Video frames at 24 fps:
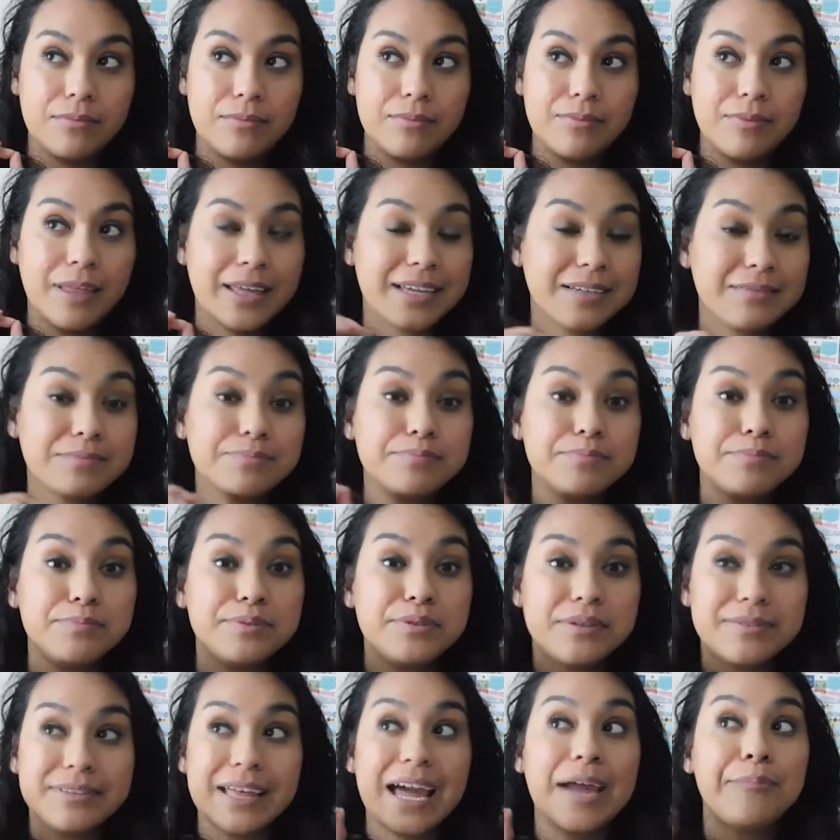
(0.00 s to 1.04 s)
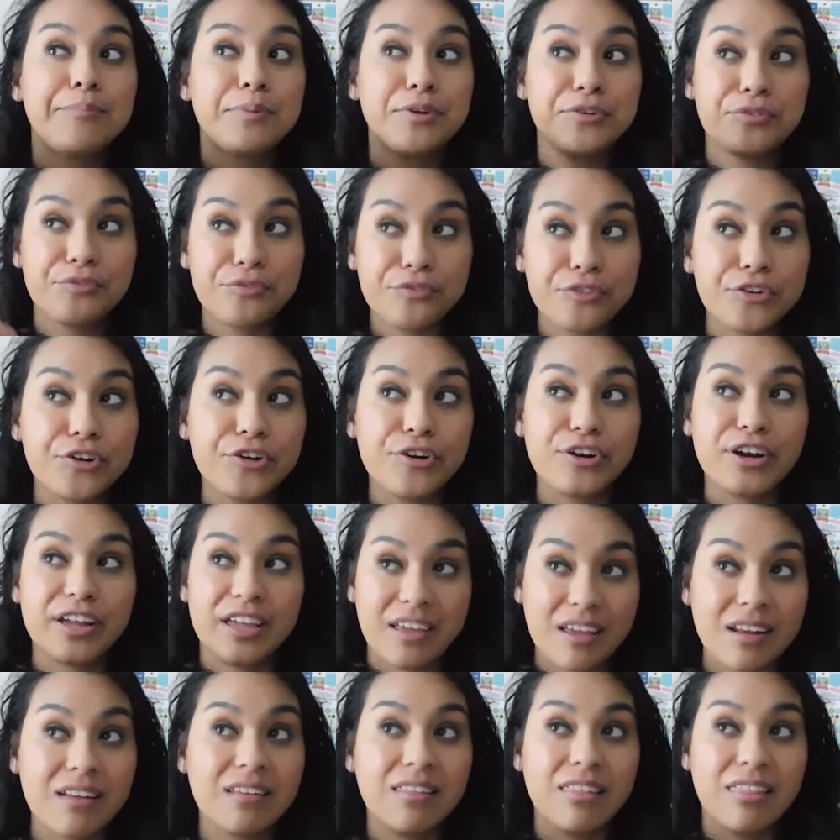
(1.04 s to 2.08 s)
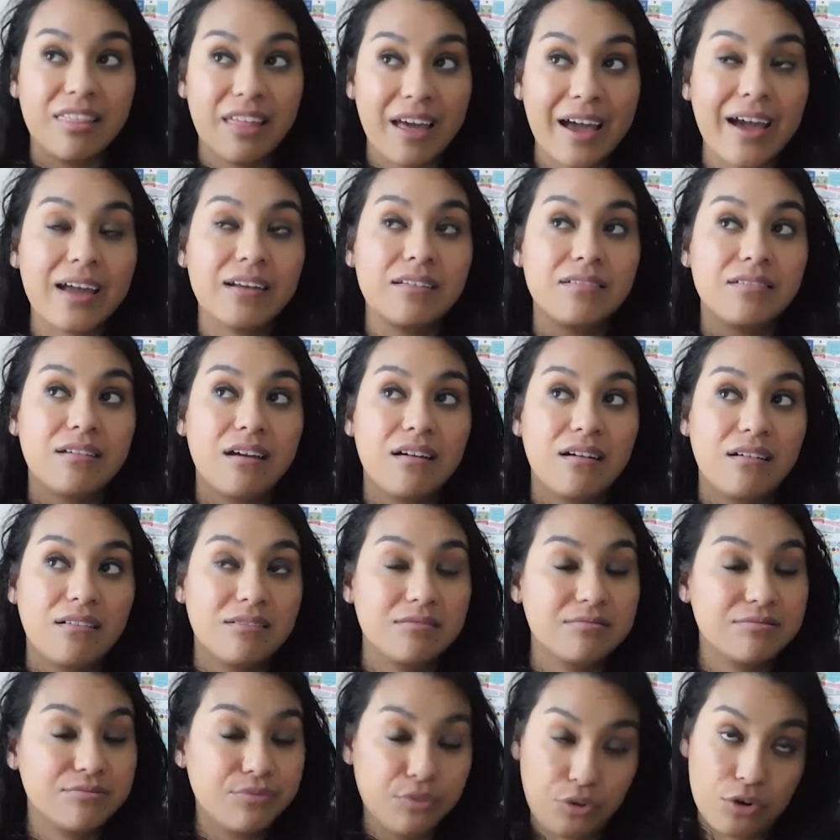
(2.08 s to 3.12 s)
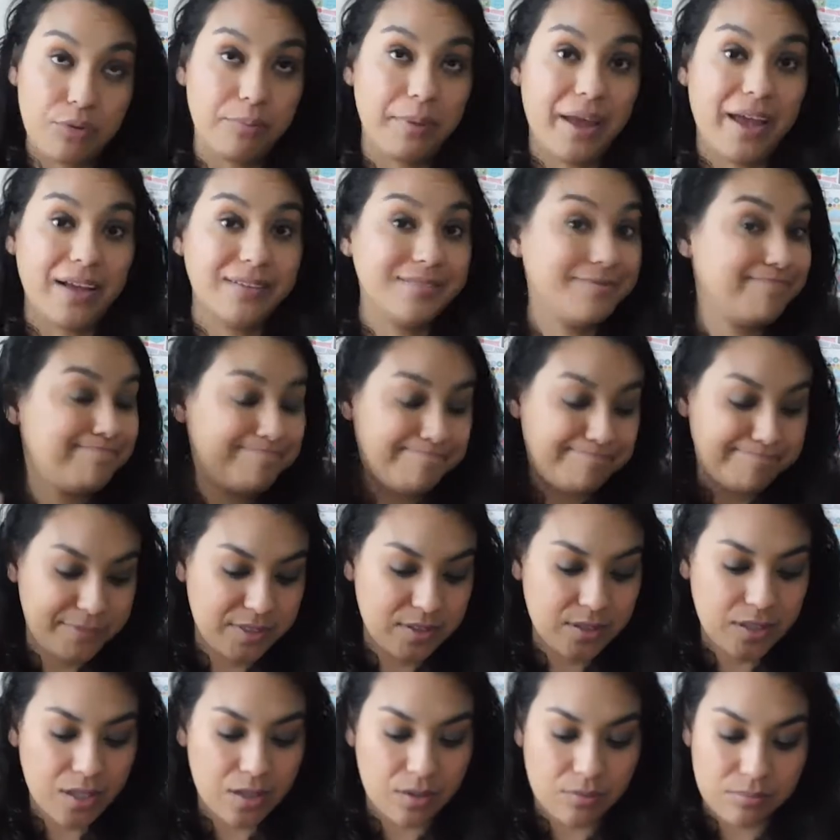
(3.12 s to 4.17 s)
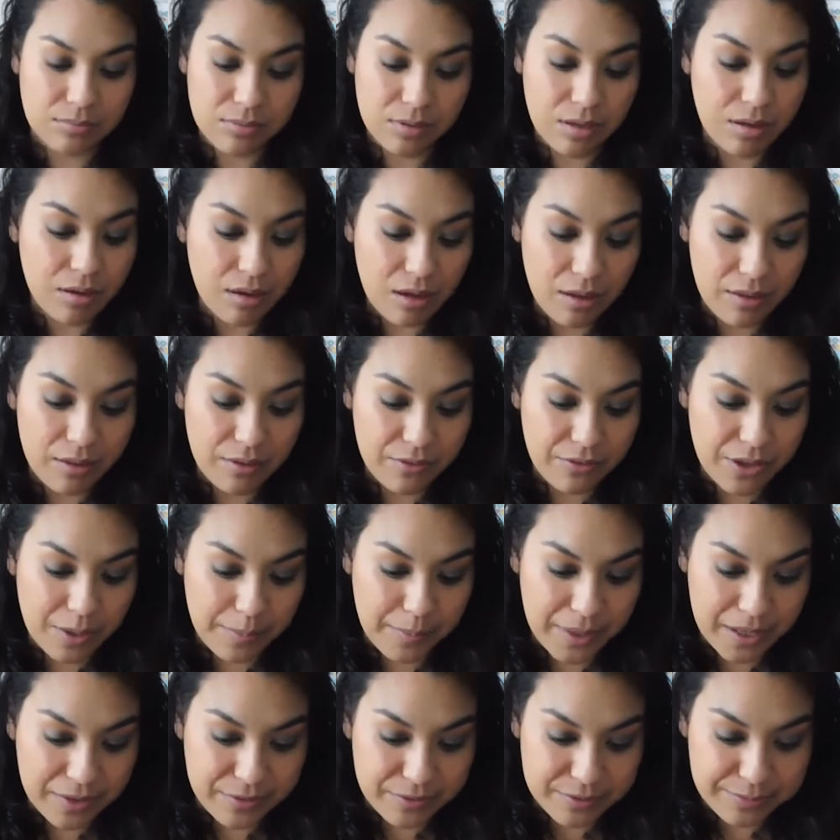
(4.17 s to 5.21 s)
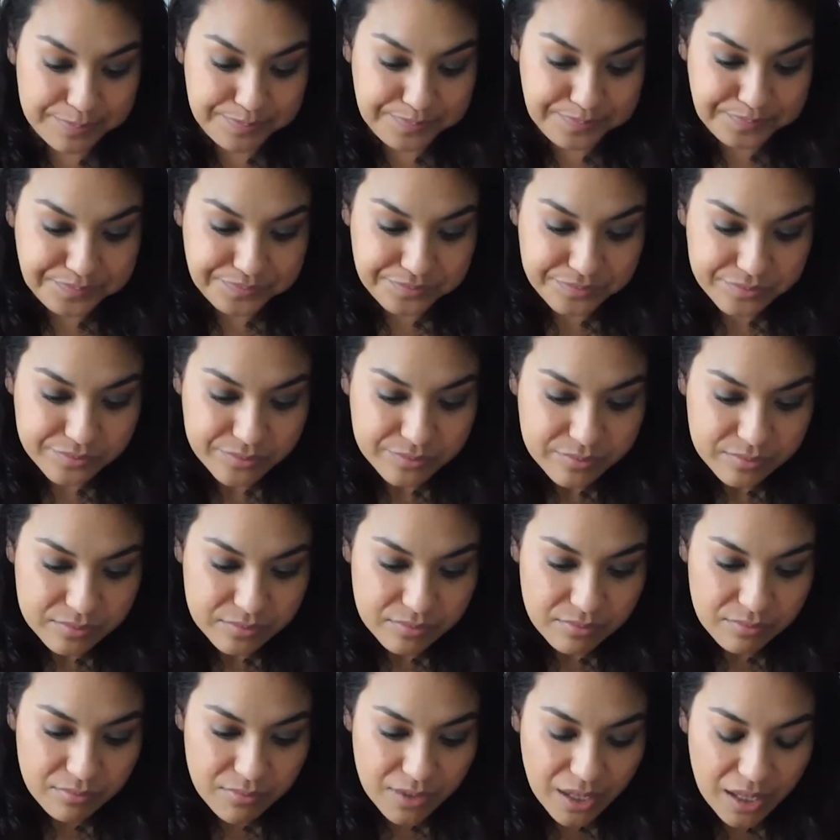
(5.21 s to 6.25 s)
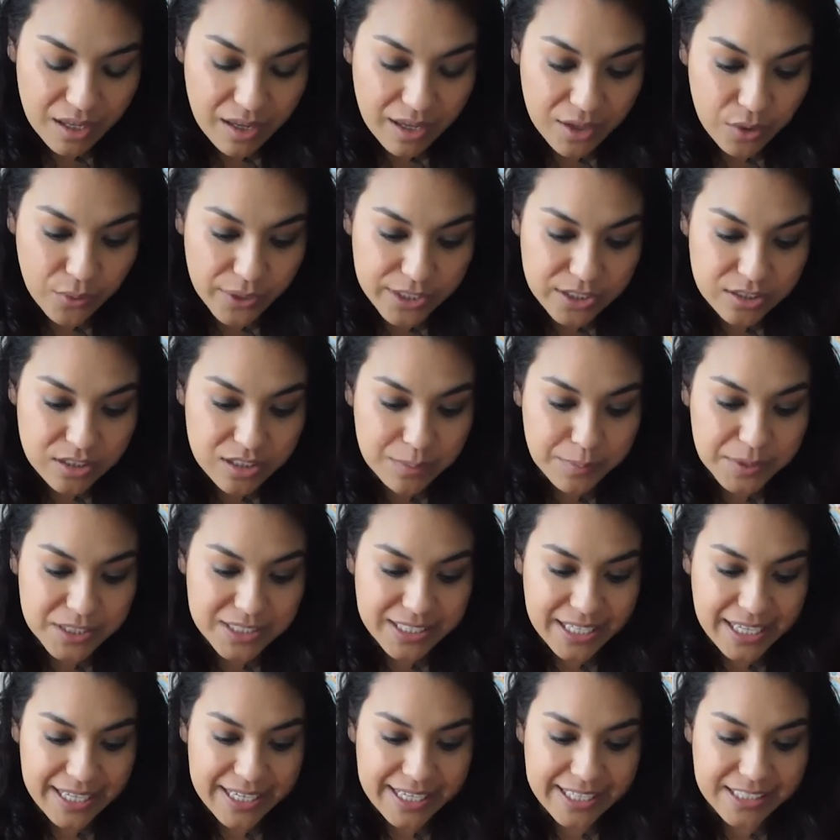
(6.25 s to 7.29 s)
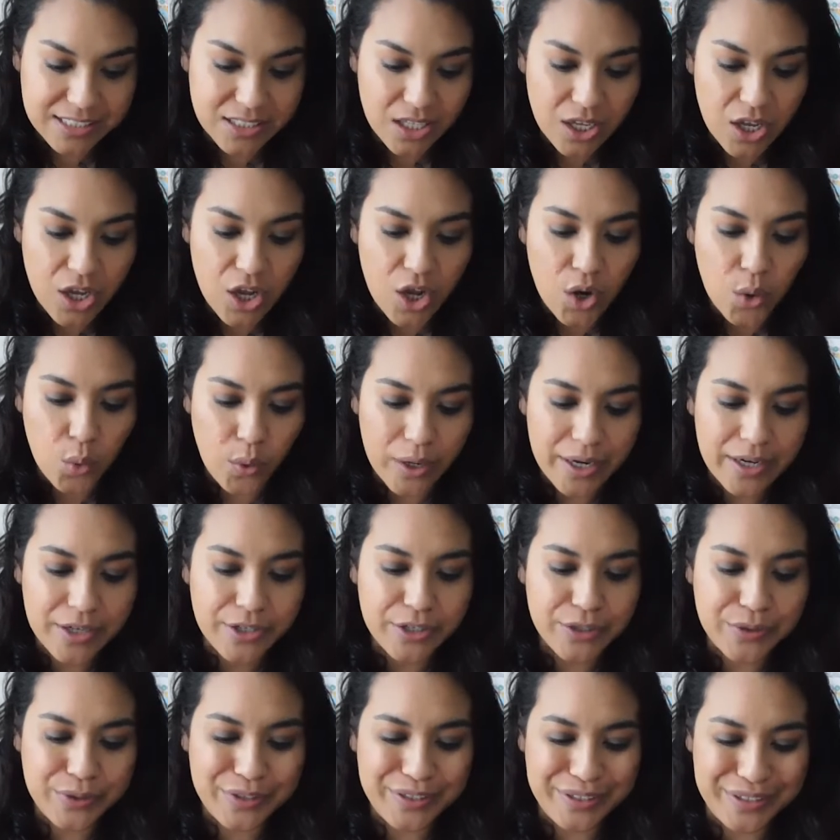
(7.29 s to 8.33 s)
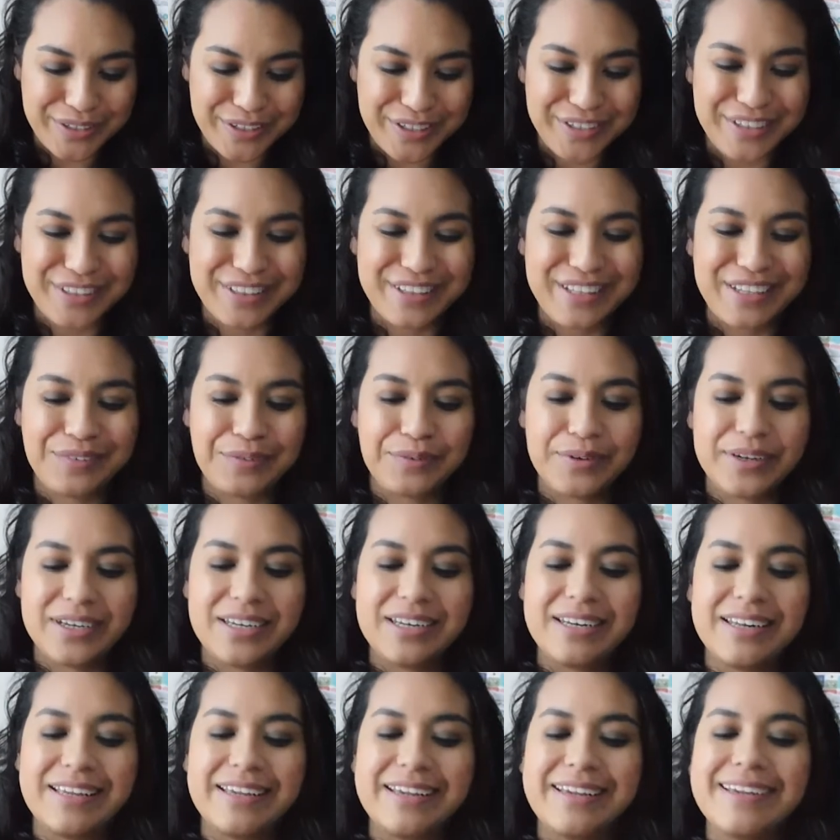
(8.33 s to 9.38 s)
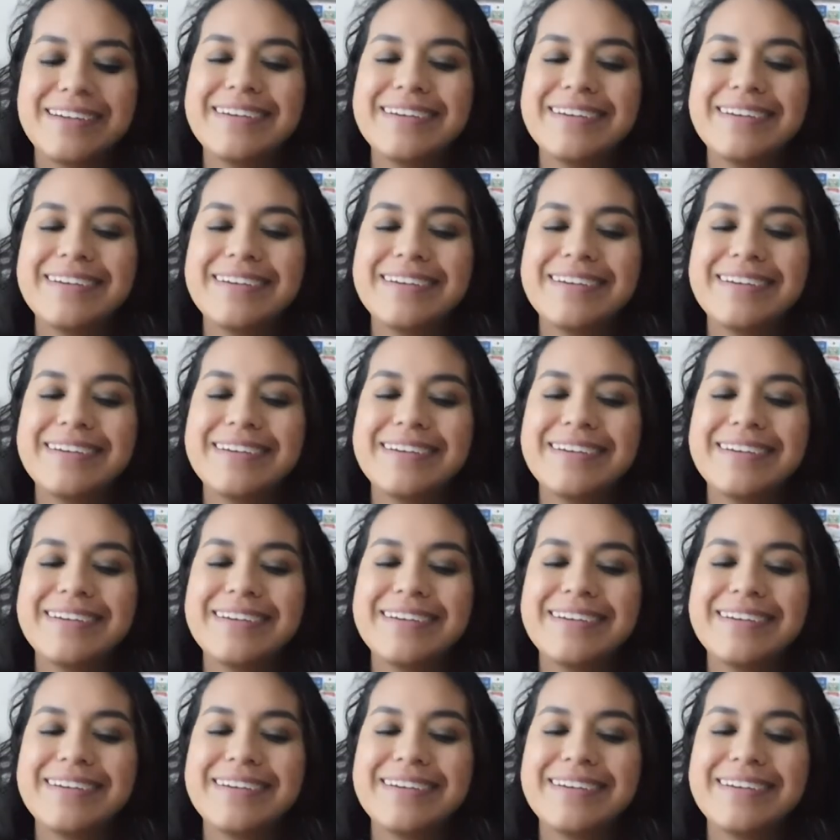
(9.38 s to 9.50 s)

that I prefer in that format. So all of the above. And question number 10 is, what are you currently reading?